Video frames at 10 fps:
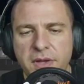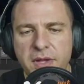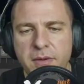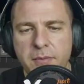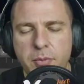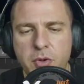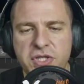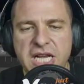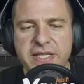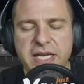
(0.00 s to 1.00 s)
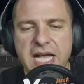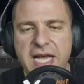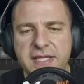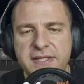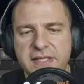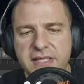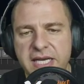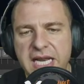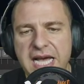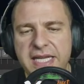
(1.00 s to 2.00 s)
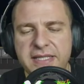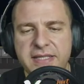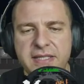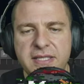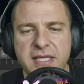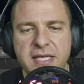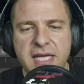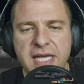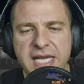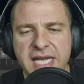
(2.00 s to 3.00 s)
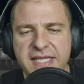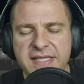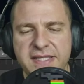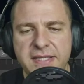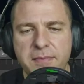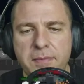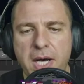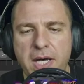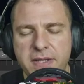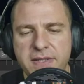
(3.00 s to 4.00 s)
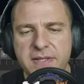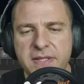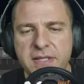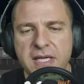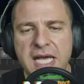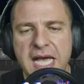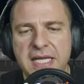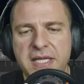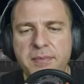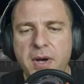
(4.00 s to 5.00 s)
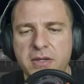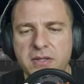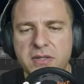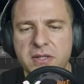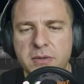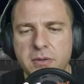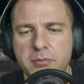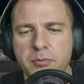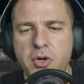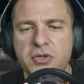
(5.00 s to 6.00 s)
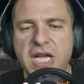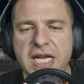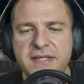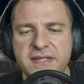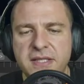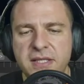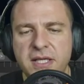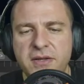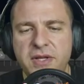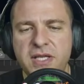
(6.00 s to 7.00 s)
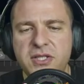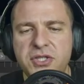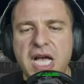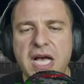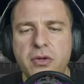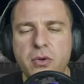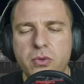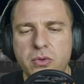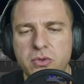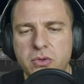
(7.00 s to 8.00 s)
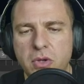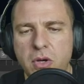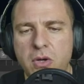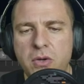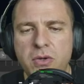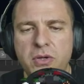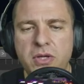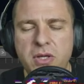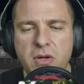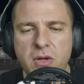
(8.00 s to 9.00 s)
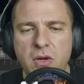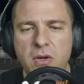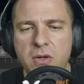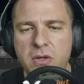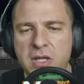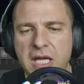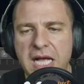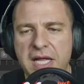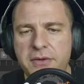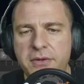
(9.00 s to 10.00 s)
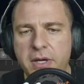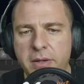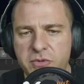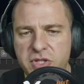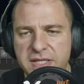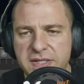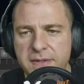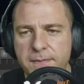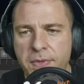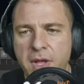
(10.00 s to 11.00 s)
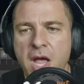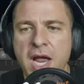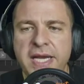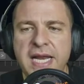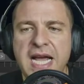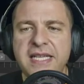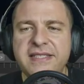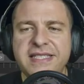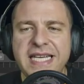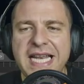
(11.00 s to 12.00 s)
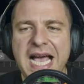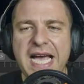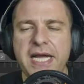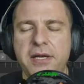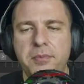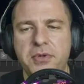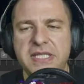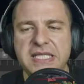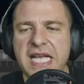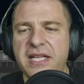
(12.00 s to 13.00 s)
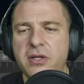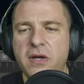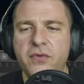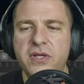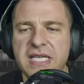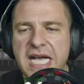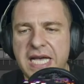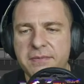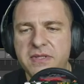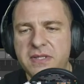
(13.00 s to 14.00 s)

project lights, light hits the box and the box projects this shadow on all other objects. 99% of the times,